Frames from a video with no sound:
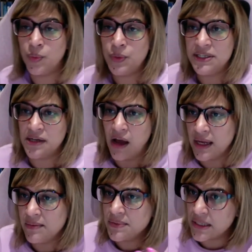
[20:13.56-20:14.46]
we
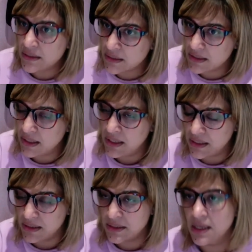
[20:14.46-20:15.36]
times
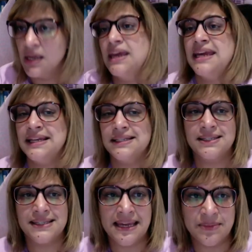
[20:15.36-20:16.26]
indices, it's the
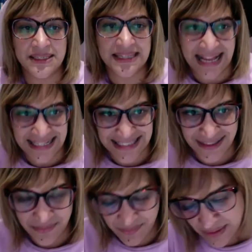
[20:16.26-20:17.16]
same as adding
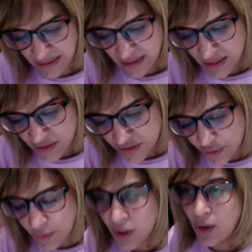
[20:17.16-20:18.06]
them.
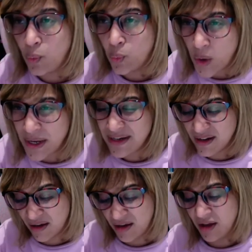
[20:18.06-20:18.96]
So
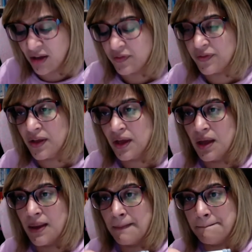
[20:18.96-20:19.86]
1.5
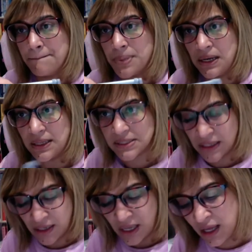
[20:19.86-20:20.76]
plus a
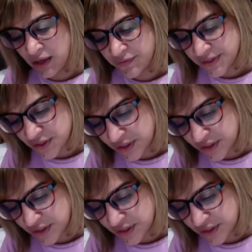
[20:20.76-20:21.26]
half is going to